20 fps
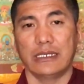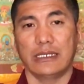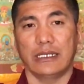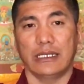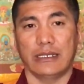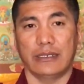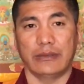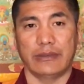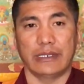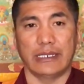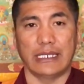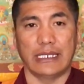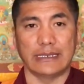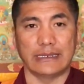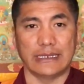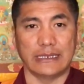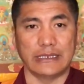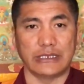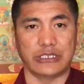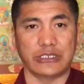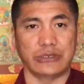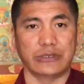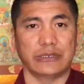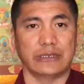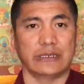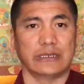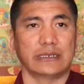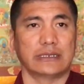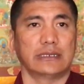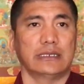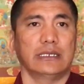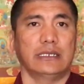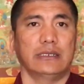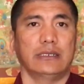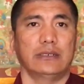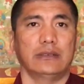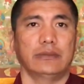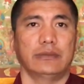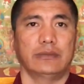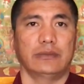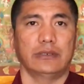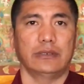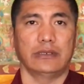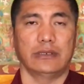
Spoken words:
realizations of